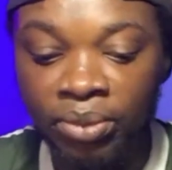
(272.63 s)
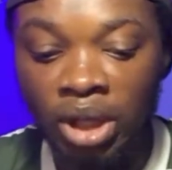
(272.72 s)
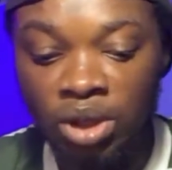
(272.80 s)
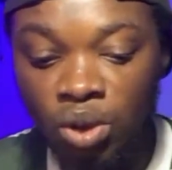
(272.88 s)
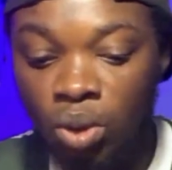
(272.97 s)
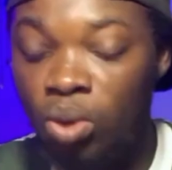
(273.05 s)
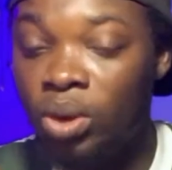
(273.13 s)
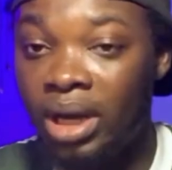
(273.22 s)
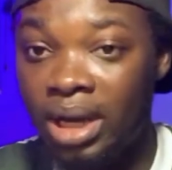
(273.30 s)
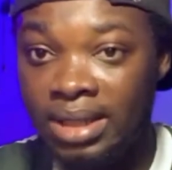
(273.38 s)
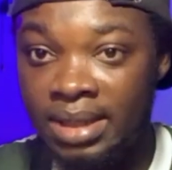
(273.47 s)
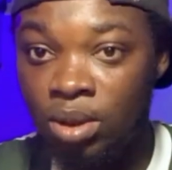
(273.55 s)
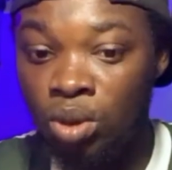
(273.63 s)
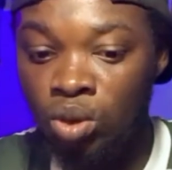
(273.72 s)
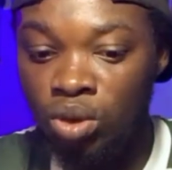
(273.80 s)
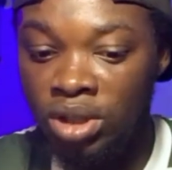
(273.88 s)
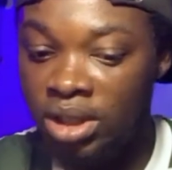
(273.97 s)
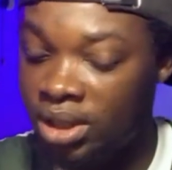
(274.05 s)
So it is still
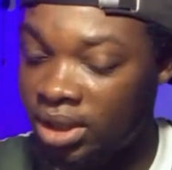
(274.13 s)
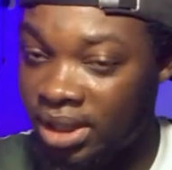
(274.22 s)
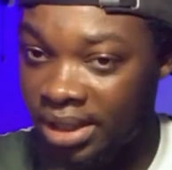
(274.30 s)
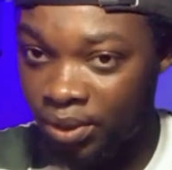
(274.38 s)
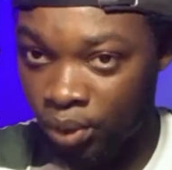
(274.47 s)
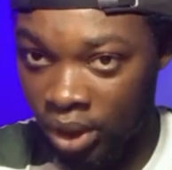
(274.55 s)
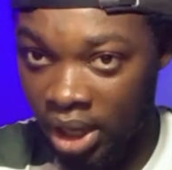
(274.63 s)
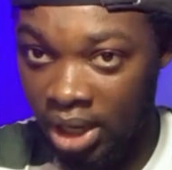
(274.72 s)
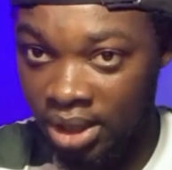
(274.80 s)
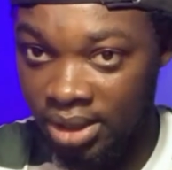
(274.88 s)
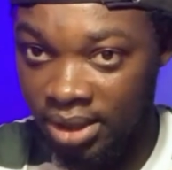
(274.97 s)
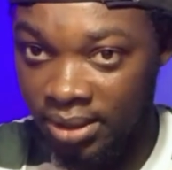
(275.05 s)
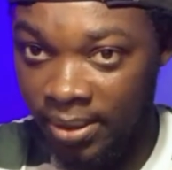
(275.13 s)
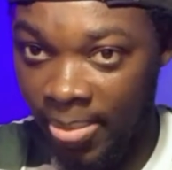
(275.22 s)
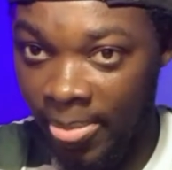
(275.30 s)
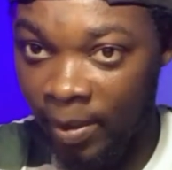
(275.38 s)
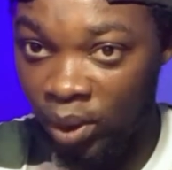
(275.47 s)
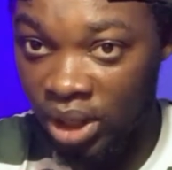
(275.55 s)
loading. Just relax.
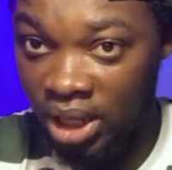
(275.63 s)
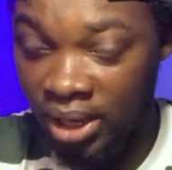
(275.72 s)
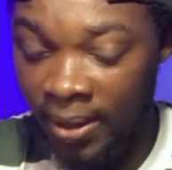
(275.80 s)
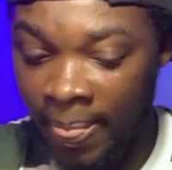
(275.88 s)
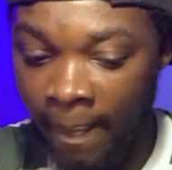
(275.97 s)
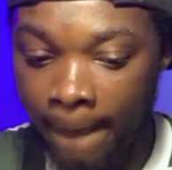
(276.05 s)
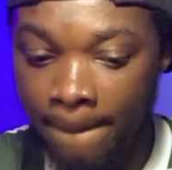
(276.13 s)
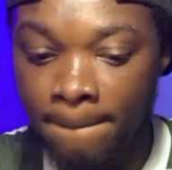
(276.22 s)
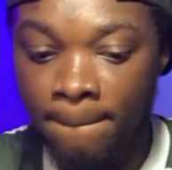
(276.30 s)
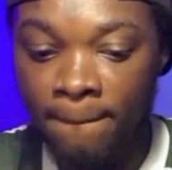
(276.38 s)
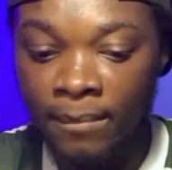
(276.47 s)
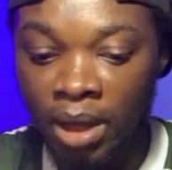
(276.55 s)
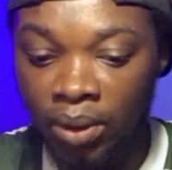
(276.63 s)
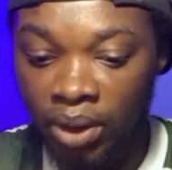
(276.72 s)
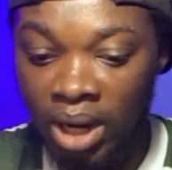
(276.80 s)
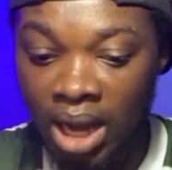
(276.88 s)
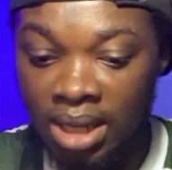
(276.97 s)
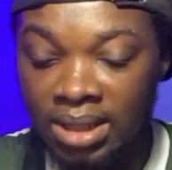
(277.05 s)
Okay,
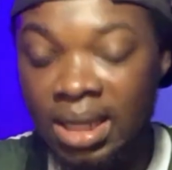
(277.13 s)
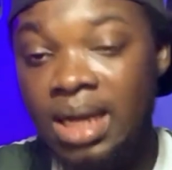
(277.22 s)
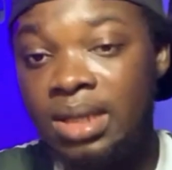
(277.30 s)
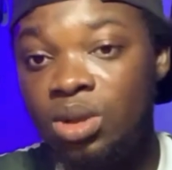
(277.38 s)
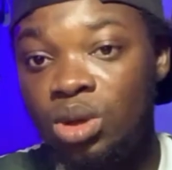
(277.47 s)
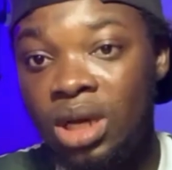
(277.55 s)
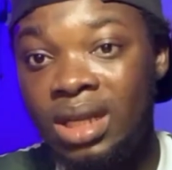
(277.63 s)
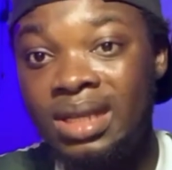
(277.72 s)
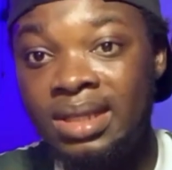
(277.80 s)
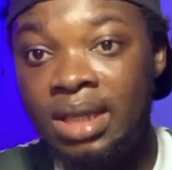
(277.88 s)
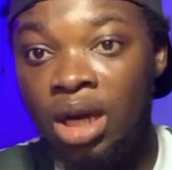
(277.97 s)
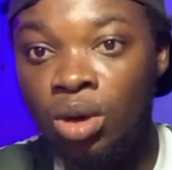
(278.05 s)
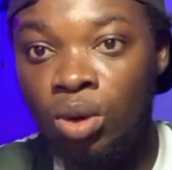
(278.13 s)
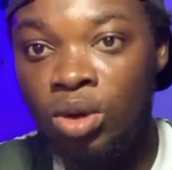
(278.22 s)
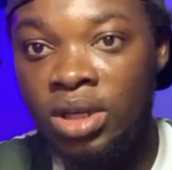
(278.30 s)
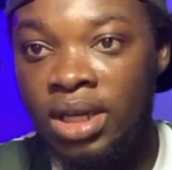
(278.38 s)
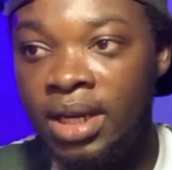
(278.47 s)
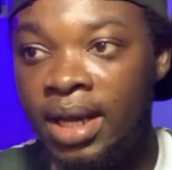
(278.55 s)
relax until it is done
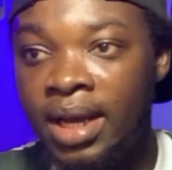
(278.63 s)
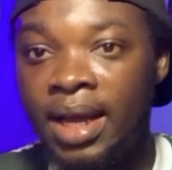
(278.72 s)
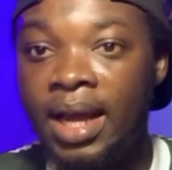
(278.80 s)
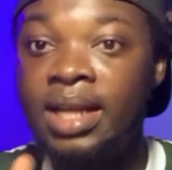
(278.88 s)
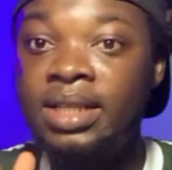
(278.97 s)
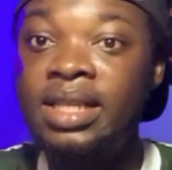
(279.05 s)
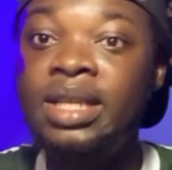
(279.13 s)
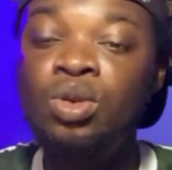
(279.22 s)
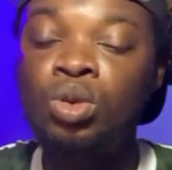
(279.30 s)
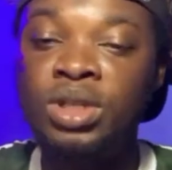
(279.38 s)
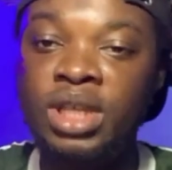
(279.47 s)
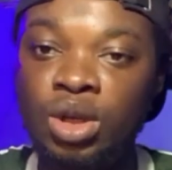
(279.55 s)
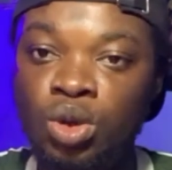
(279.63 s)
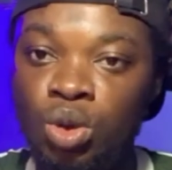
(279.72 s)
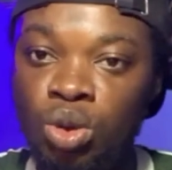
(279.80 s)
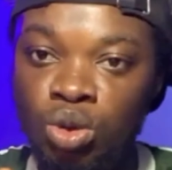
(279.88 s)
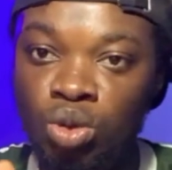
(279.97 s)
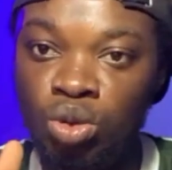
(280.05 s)
loading, and this will take you
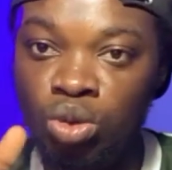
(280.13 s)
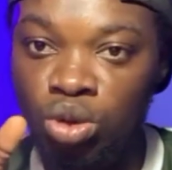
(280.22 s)
to